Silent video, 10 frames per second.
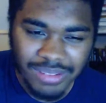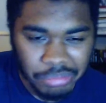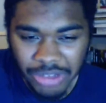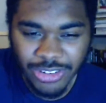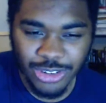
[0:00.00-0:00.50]

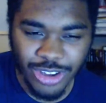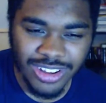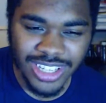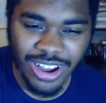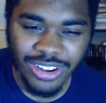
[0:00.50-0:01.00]
If it
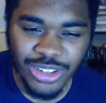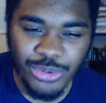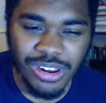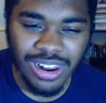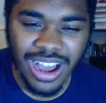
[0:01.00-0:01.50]
turns out you
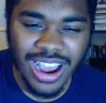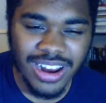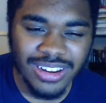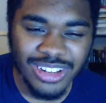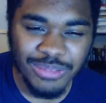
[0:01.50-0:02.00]
were
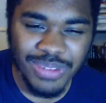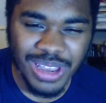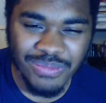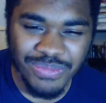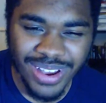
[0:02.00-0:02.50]
lying, he'll be
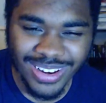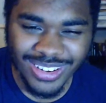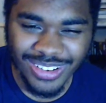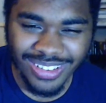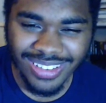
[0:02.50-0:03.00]
in big
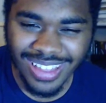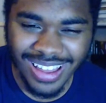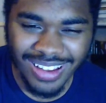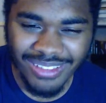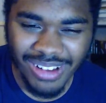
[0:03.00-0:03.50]
trouble.
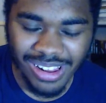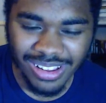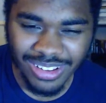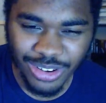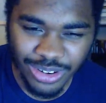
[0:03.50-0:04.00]
Yeah, well,
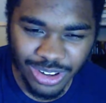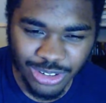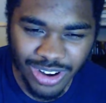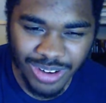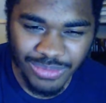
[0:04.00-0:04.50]
good luck trying to